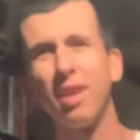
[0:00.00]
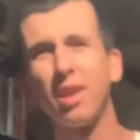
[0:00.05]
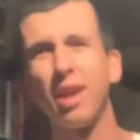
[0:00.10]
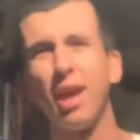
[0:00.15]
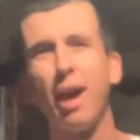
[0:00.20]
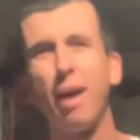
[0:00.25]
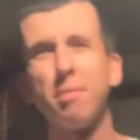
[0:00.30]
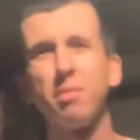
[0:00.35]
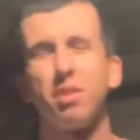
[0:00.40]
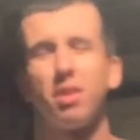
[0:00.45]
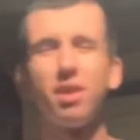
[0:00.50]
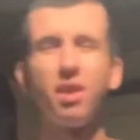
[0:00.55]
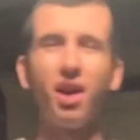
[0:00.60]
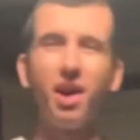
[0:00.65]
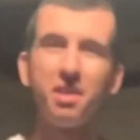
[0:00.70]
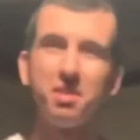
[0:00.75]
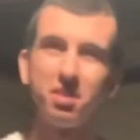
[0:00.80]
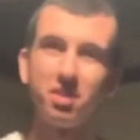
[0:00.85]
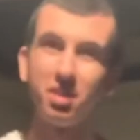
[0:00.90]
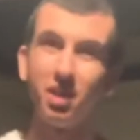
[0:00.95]
Capture
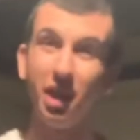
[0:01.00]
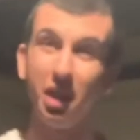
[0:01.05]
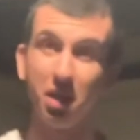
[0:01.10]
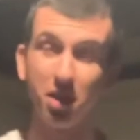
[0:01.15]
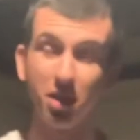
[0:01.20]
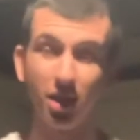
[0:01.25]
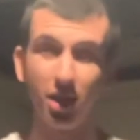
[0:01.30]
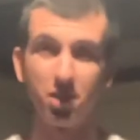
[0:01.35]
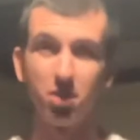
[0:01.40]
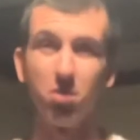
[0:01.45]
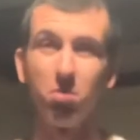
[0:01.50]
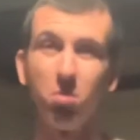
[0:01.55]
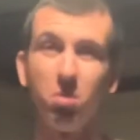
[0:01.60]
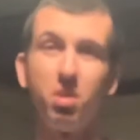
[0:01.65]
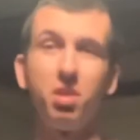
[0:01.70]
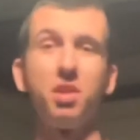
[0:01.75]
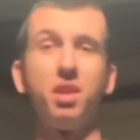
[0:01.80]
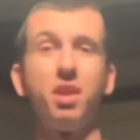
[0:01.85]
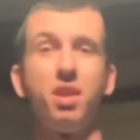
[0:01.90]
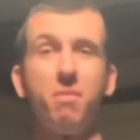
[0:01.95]
Card decided not to
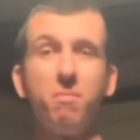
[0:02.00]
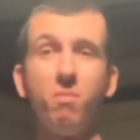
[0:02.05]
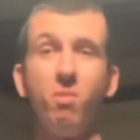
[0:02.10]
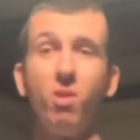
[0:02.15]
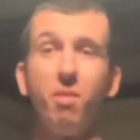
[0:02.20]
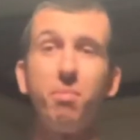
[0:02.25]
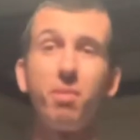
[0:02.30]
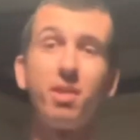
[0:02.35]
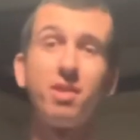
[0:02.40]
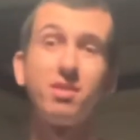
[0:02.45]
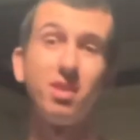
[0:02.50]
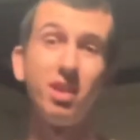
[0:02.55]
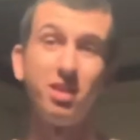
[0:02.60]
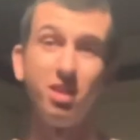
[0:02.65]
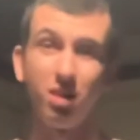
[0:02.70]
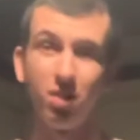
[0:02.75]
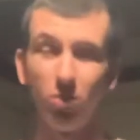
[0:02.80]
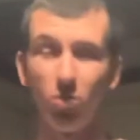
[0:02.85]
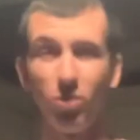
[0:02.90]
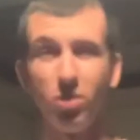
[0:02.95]
work anymore because I
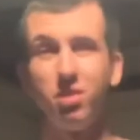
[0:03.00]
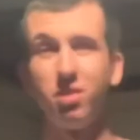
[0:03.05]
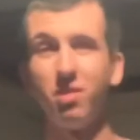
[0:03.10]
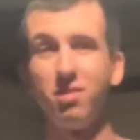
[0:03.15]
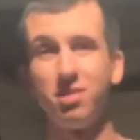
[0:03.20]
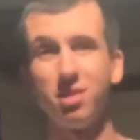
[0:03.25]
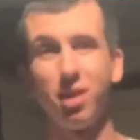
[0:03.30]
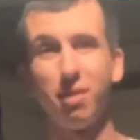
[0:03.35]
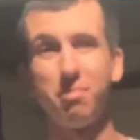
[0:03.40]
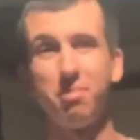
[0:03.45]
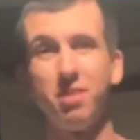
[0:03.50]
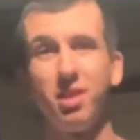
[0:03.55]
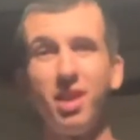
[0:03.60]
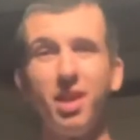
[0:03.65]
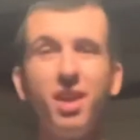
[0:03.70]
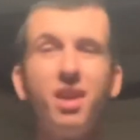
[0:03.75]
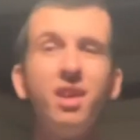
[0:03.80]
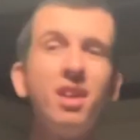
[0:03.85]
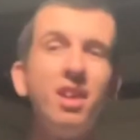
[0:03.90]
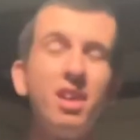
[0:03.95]
did a Windows
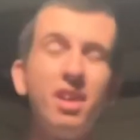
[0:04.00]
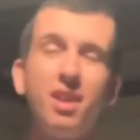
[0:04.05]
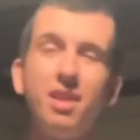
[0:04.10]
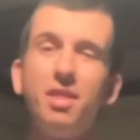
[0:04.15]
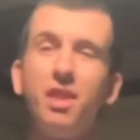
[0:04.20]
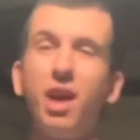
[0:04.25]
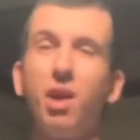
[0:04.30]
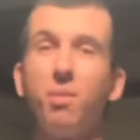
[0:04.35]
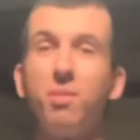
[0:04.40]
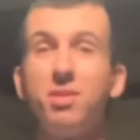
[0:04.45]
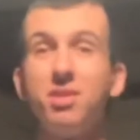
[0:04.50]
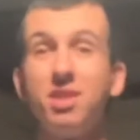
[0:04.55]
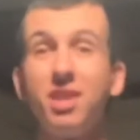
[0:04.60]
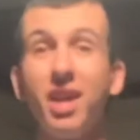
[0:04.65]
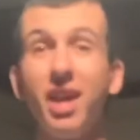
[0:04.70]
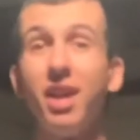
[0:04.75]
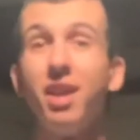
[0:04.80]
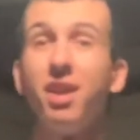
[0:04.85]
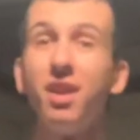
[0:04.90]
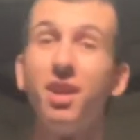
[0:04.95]
update. And that was
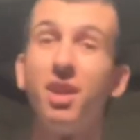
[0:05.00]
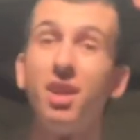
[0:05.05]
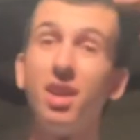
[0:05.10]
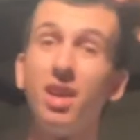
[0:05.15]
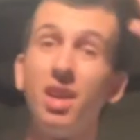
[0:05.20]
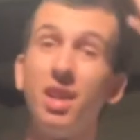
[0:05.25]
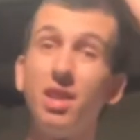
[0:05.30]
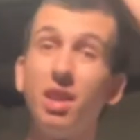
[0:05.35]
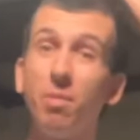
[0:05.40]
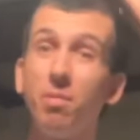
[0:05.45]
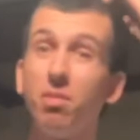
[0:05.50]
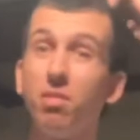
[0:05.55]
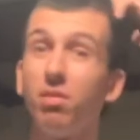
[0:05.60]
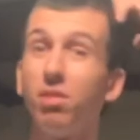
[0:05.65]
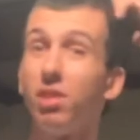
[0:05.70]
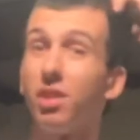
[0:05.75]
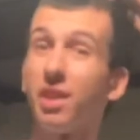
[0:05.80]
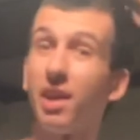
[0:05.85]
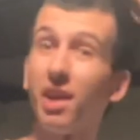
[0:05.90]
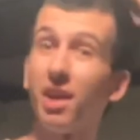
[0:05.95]
it. And then when you
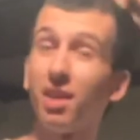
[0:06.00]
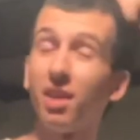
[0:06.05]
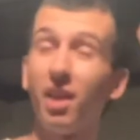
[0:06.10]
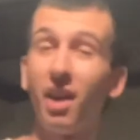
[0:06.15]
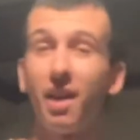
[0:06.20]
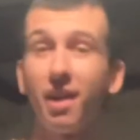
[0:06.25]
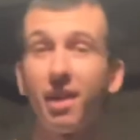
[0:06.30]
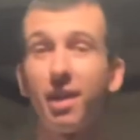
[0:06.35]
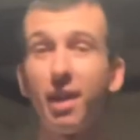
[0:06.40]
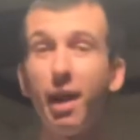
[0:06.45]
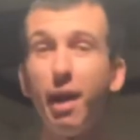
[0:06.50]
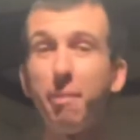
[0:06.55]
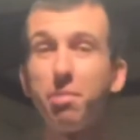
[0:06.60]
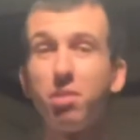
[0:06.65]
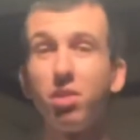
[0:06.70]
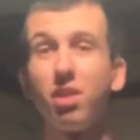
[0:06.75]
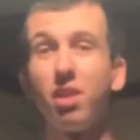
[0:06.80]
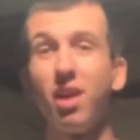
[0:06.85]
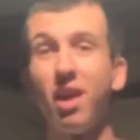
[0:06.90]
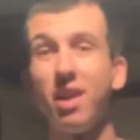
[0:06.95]
look at a lot of
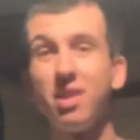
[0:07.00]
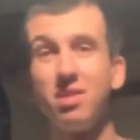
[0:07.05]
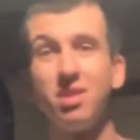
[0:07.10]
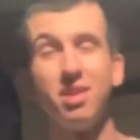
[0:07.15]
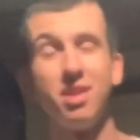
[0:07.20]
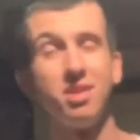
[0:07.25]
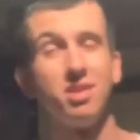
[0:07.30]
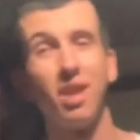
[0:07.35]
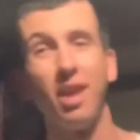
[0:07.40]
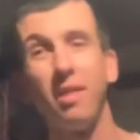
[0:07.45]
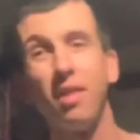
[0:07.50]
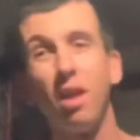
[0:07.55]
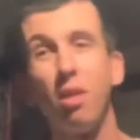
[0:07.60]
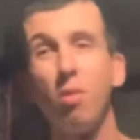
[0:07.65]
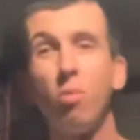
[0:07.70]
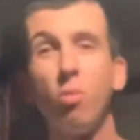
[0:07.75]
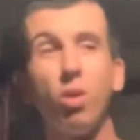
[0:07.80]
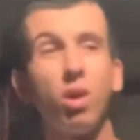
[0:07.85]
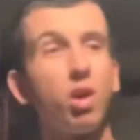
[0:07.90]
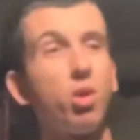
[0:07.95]
Capture Cards, they say they
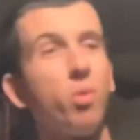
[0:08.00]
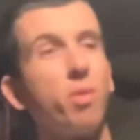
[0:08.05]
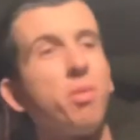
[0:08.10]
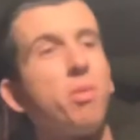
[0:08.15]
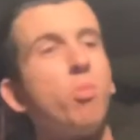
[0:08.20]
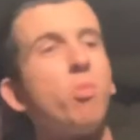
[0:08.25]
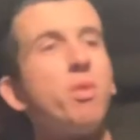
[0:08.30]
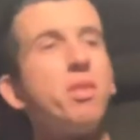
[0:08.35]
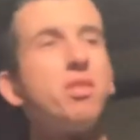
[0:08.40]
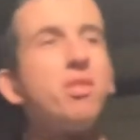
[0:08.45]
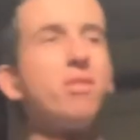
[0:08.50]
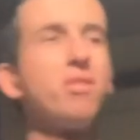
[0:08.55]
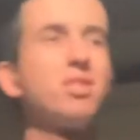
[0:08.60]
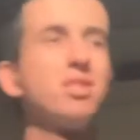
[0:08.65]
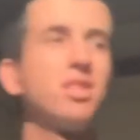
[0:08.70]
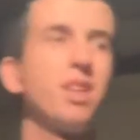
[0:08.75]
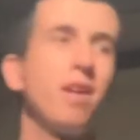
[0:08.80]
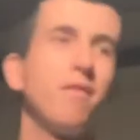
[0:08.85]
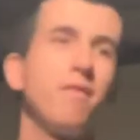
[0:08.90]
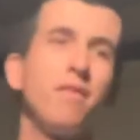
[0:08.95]
work with Windows
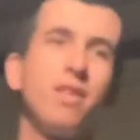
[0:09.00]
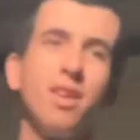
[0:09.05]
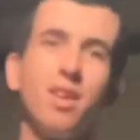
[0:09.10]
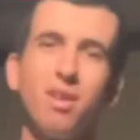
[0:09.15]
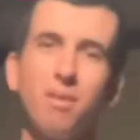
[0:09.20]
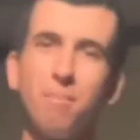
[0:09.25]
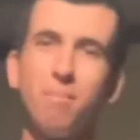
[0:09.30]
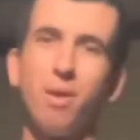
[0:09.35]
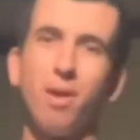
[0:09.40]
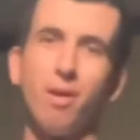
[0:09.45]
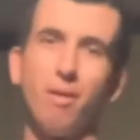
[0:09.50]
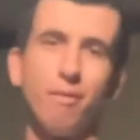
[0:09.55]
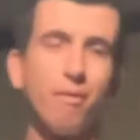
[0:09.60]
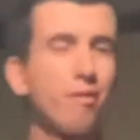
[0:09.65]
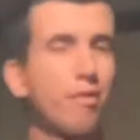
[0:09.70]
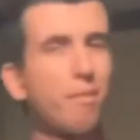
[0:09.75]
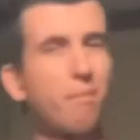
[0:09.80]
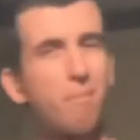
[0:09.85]
7 and above.